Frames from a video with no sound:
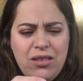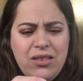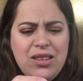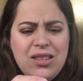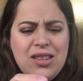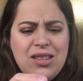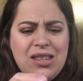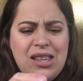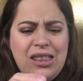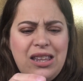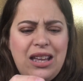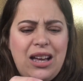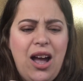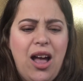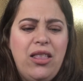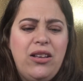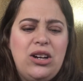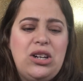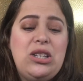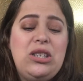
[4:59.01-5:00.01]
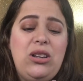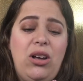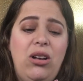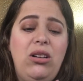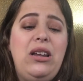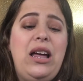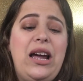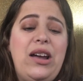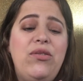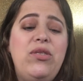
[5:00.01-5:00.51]
This is in the color
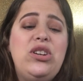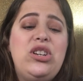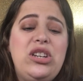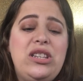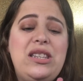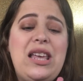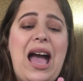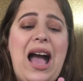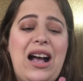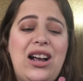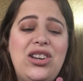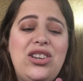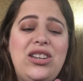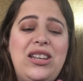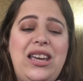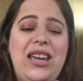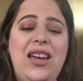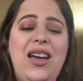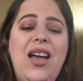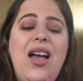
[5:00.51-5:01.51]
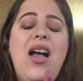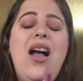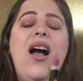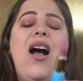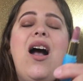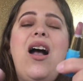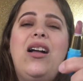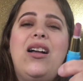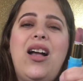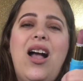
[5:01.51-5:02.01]
Salt Life, which is actually
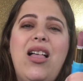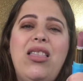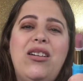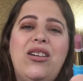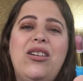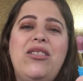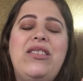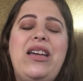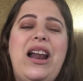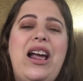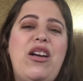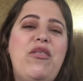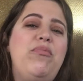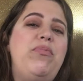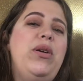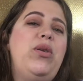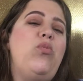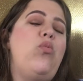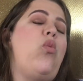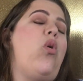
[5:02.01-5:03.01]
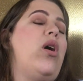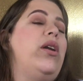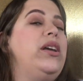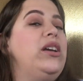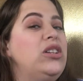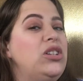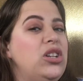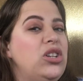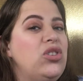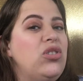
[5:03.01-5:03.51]
a color that I have been
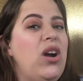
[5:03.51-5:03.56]
wanting to